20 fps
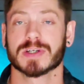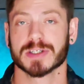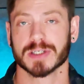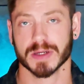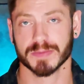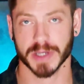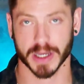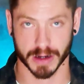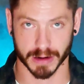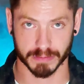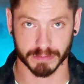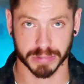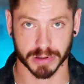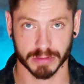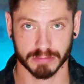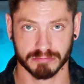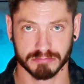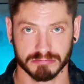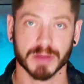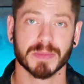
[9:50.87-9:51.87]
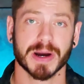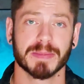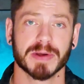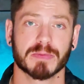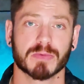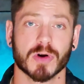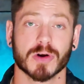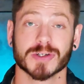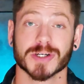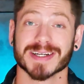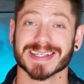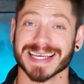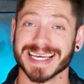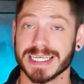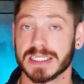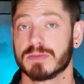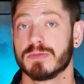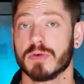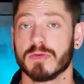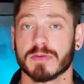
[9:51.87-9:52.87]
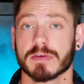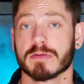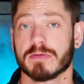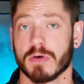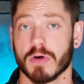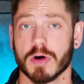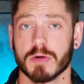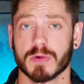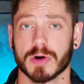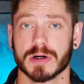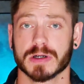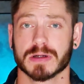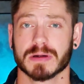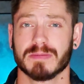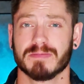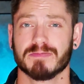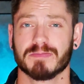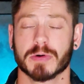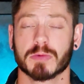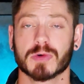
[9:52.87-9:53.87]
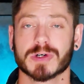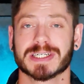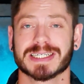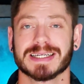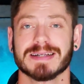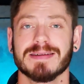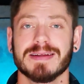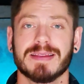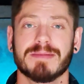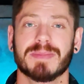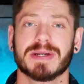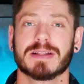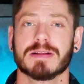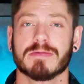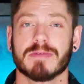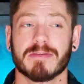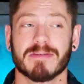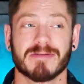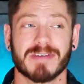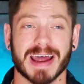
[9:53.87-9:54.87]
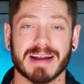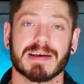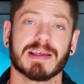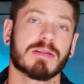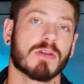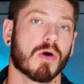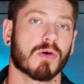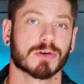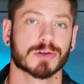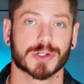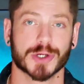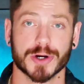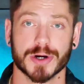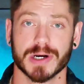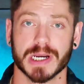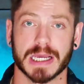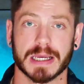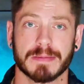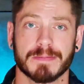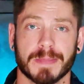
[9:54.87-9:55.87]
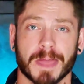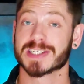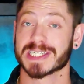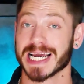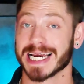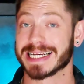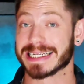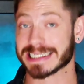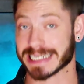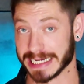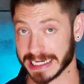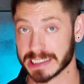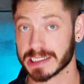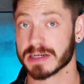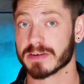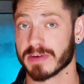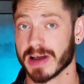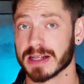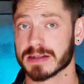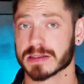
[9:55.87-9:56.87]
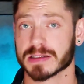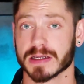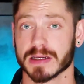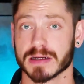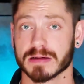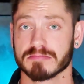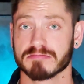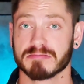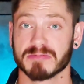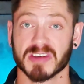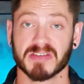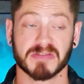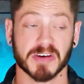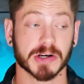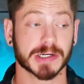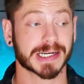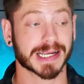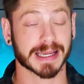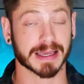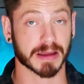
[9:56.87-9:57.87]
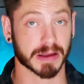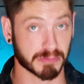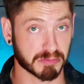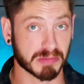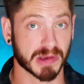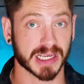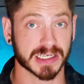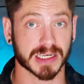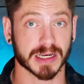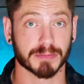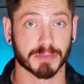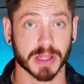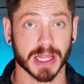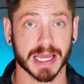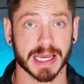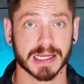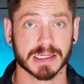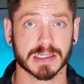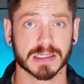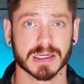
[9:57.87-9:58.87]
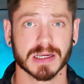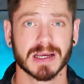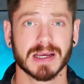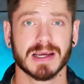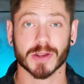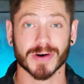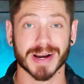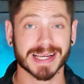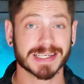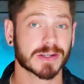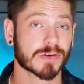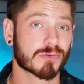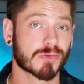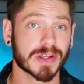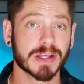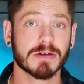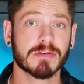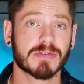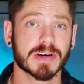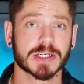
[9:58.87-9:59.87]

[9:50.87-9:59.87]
to sum it up, the Mammoth Project is moving forward, but we're still in the middle of a very long journey. The science is advancing, the funding is in place, and there is a real